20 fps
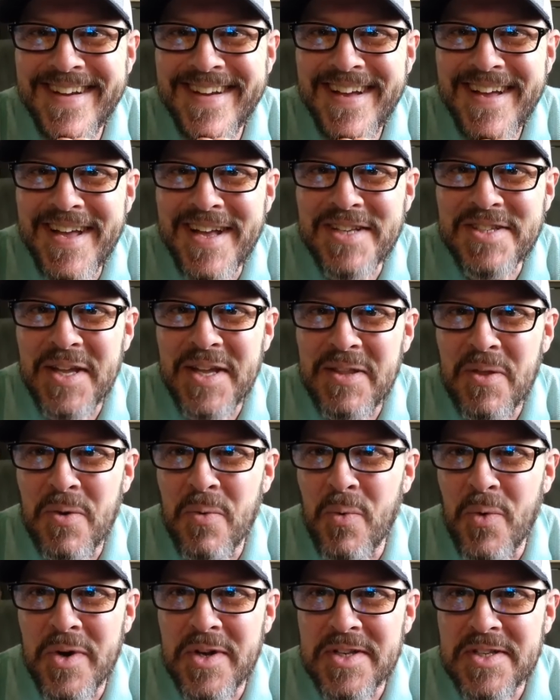It's like the
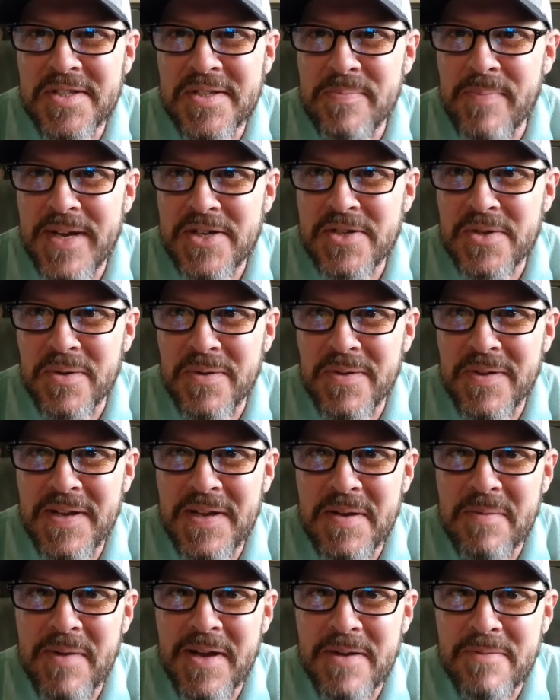one special thing
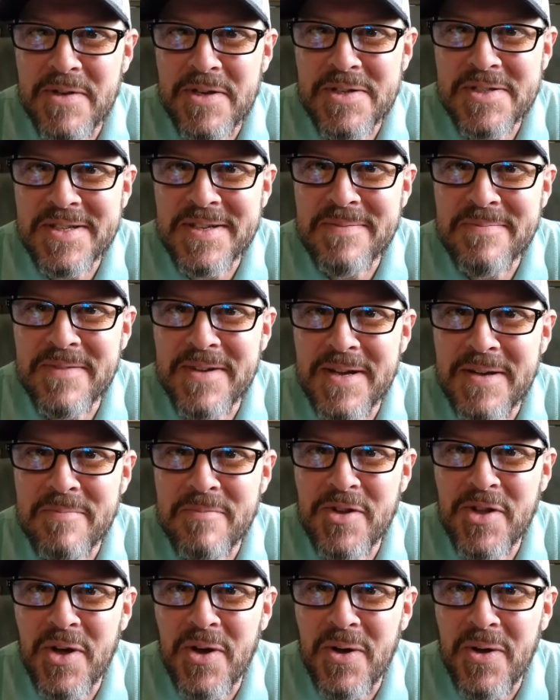about me is I'm
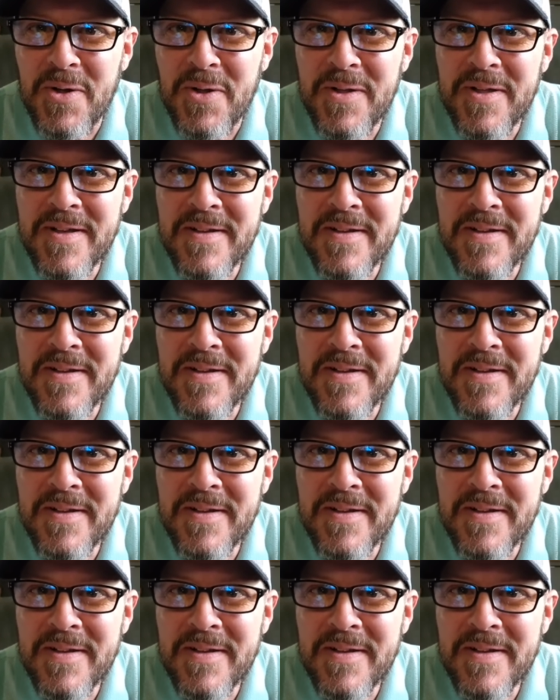tall.